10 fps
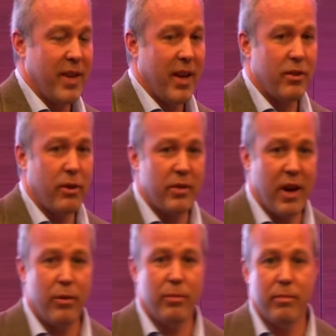It turns
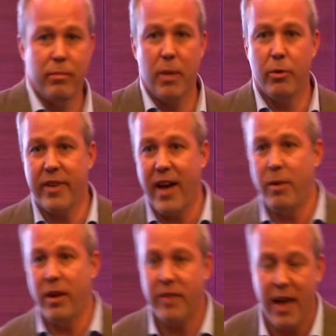out people with
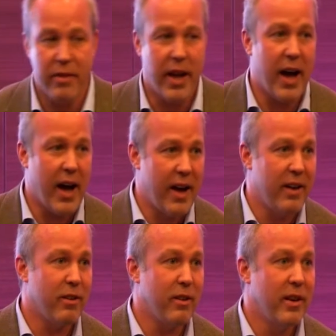diabetes have a
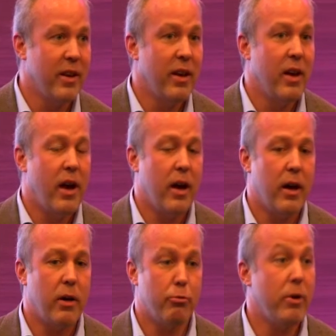higher
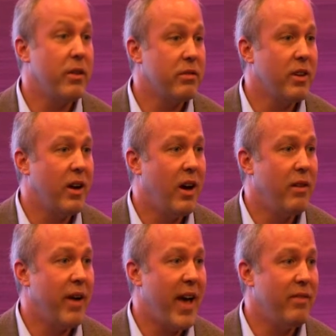risk
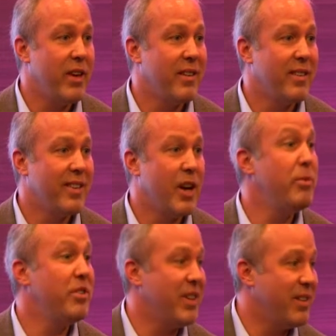of having gum
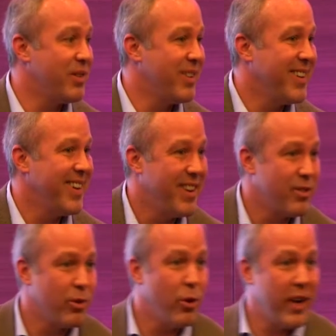disease. And
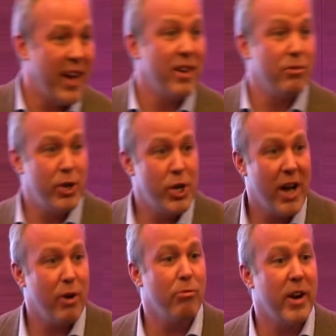so Colgate is reaching
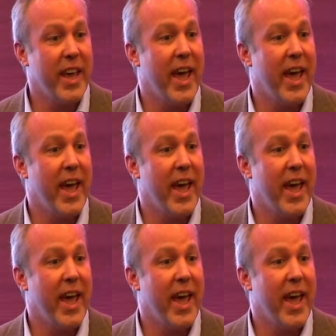out and running